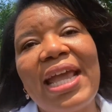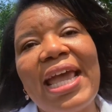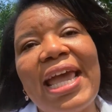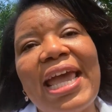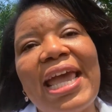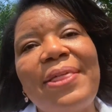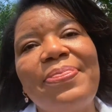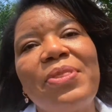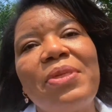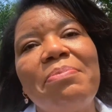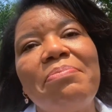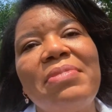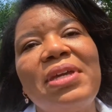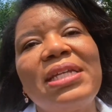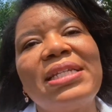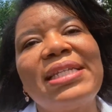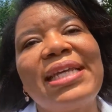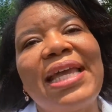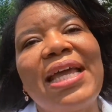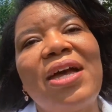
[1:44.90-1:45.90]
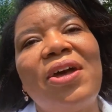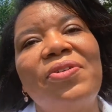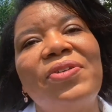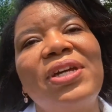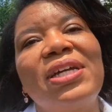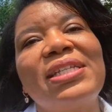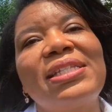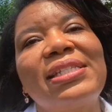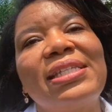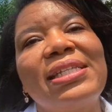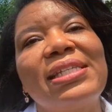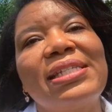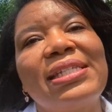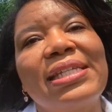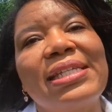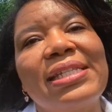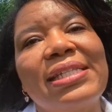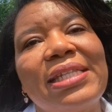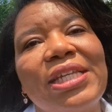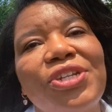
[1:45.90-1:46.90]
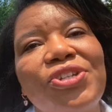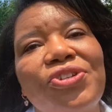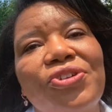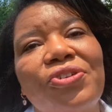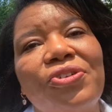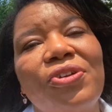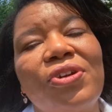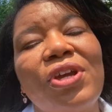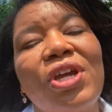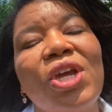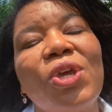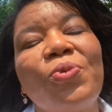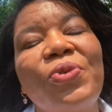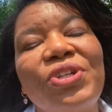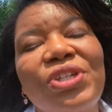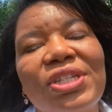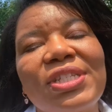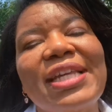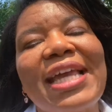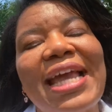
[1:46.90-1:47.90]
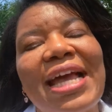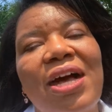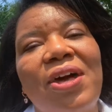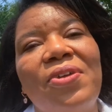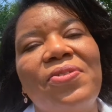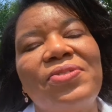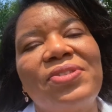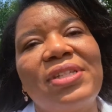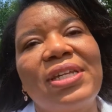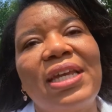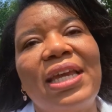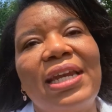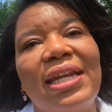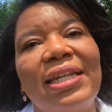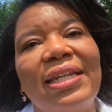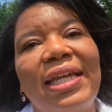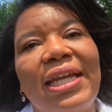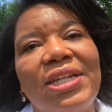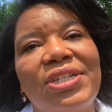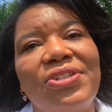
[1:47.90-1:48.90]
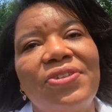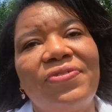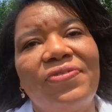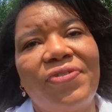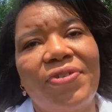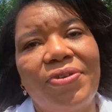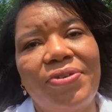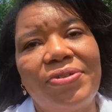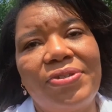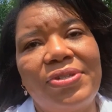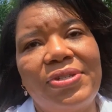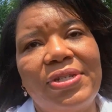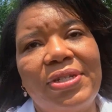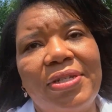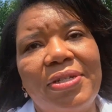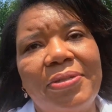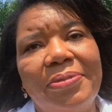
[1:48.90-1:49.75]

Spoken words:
and the Midtown Assistance Center, which is housed at Atlanta First.